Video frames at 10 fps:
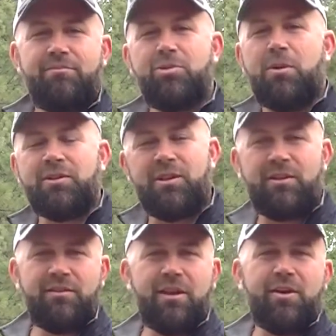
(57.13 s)
especially
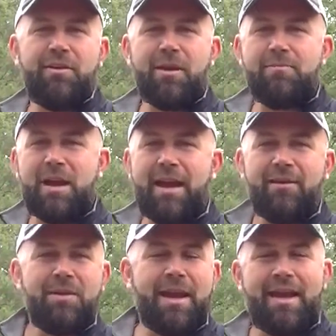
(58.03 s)
carrying it in my
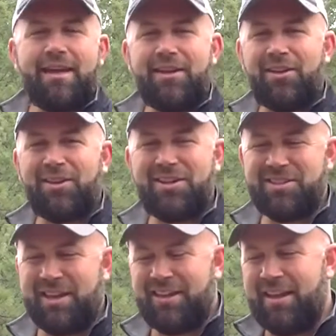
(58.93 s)
backpack and other things
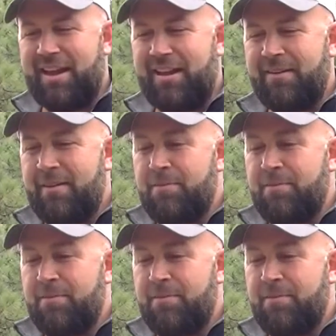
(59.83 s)
like that.